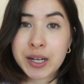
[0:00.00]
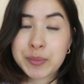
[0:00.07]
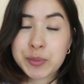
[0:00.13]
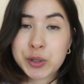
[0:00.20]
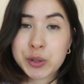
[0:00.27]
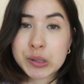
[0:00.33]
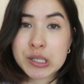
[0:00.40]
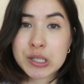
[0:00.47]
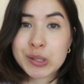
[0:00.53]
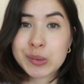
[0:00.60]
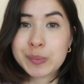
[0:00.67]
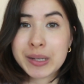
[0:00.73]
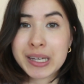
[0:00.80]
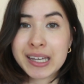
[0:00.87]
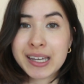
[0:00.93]
I'm going to
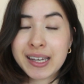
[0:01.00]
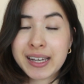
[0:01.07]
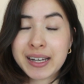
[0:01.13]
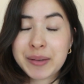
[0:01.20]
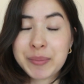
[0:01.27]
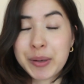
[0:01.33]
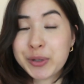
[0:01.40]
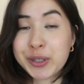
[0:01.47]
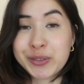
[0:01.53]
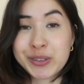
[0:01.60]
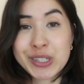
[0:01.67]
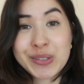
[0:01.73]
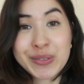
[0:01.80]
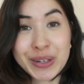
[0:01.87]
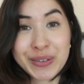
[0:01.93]
make my
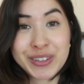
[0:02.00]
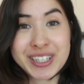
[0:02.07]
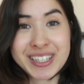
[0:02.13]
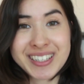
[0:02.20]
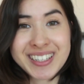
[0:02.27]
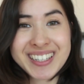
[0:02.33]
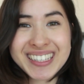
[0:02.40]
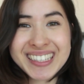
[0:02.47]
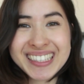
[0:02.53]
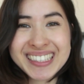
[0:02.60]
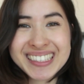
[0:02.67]
boyfriend's favorite dish.